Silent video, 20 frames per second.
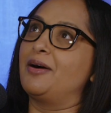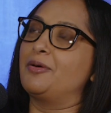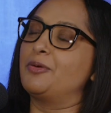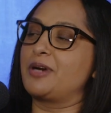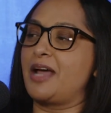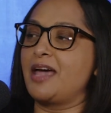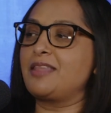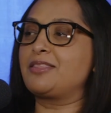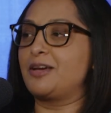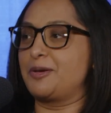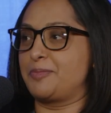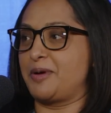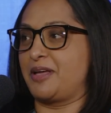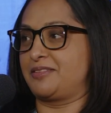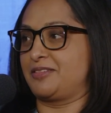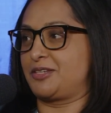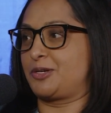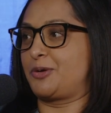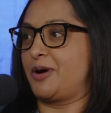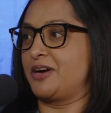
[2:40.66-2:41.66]
when I thought about
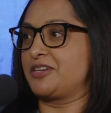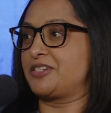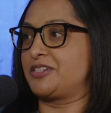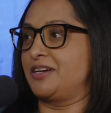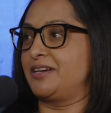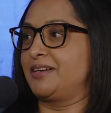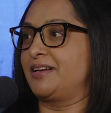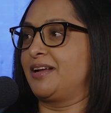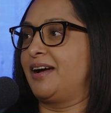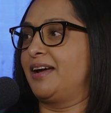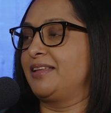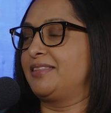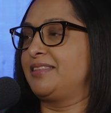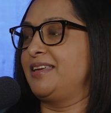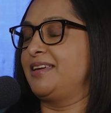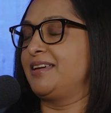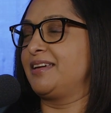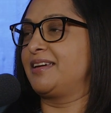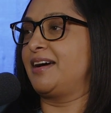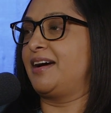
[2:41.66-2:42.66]
this question, I
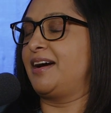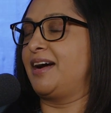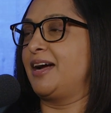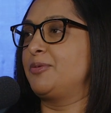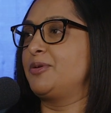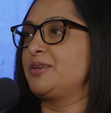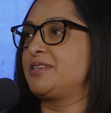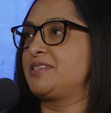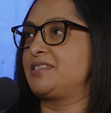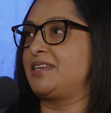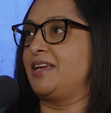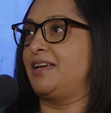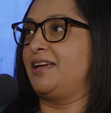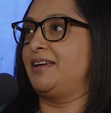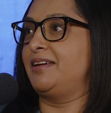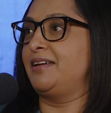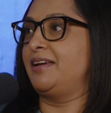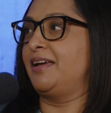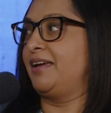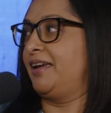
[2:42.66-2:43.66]
think I would
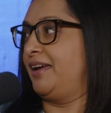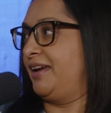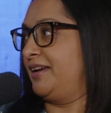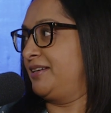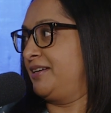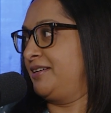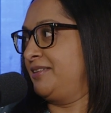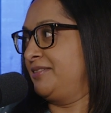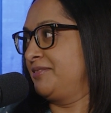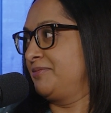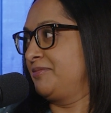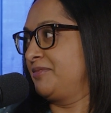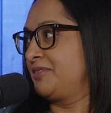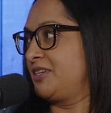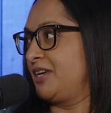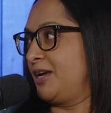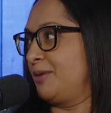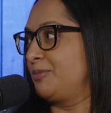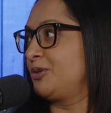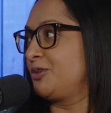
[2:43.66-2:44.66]
say Hannah,
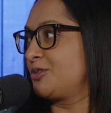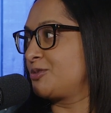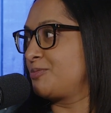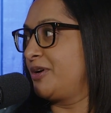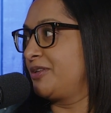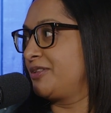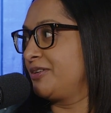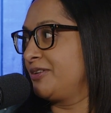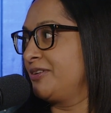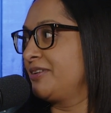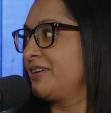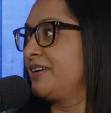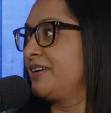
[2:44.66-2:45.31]
Samuel's mother,